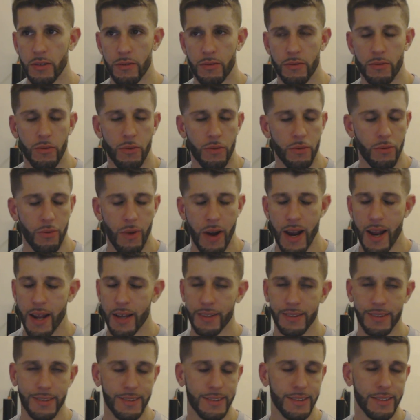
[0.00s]
the
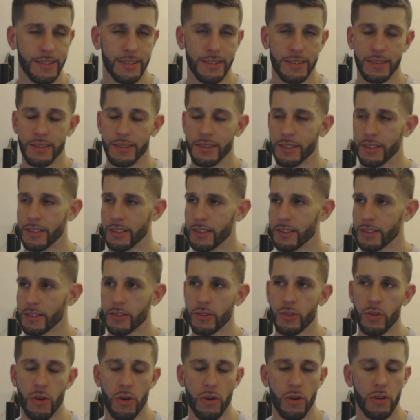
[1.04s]
Ragland,
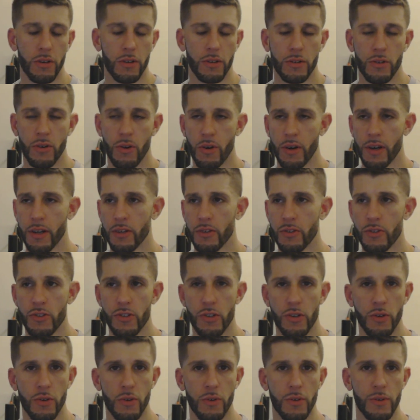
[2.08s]
Cardell
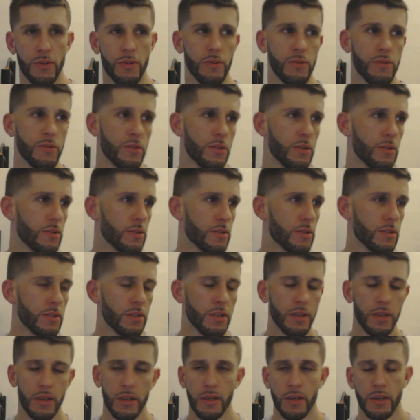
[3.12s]
Jones.
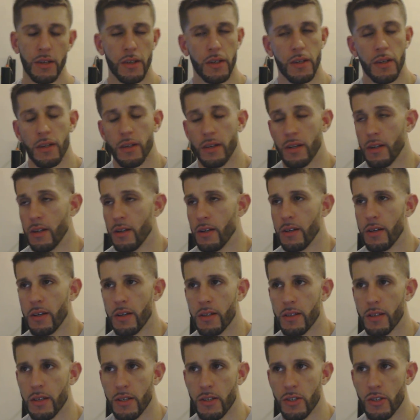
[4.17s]

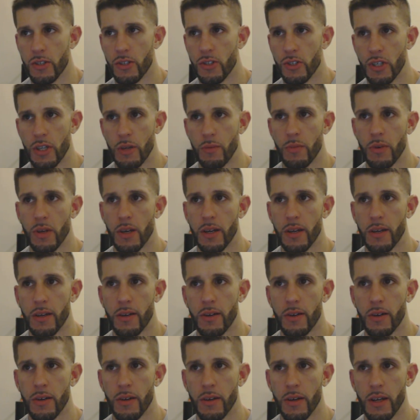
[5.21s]
It just seemed
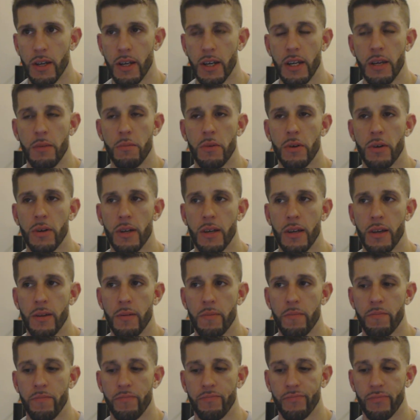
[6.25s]
like
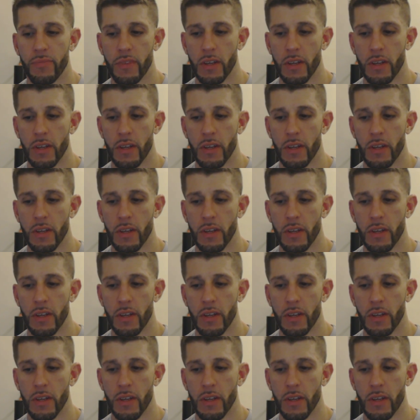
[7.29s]
anybody.